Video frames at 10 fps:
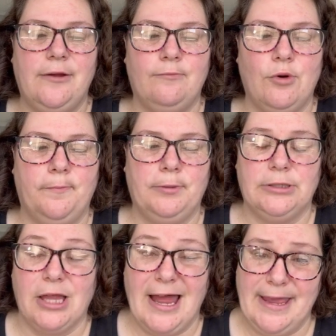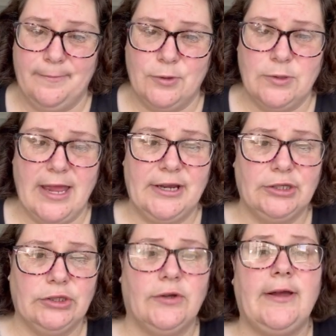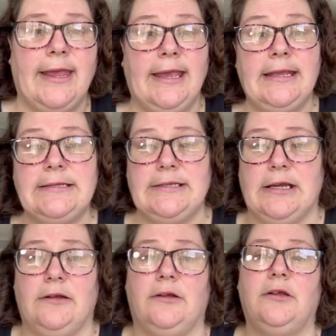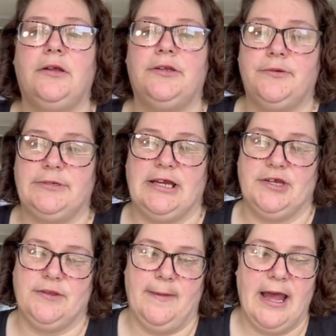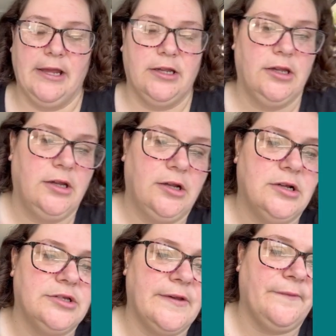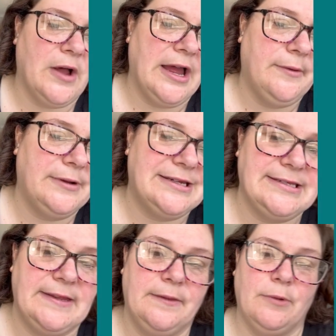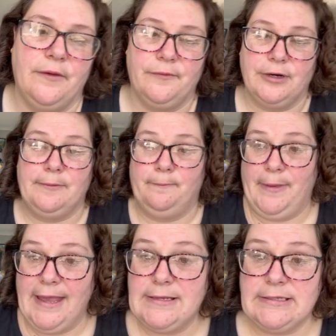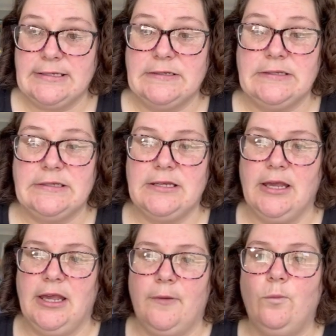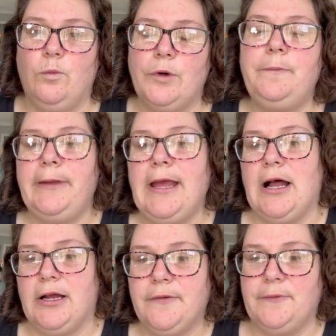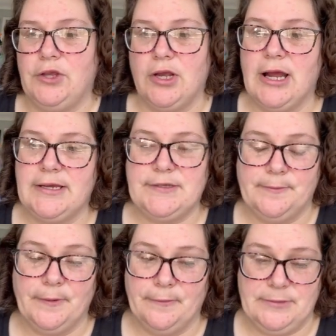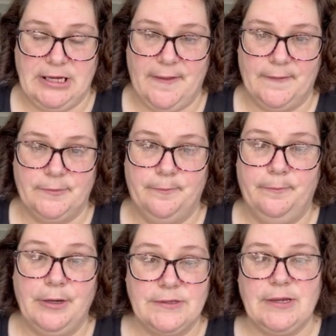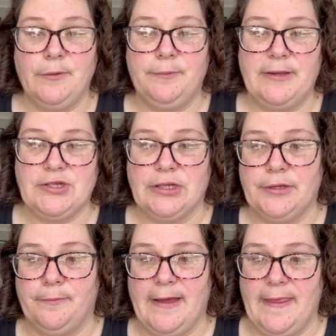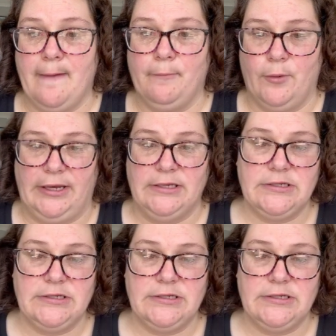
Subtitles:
it more pliable and a lot easier to attach the back. So if I were to send them over in pieces, it would be harder for you guys to put them together because they would be solid by that point.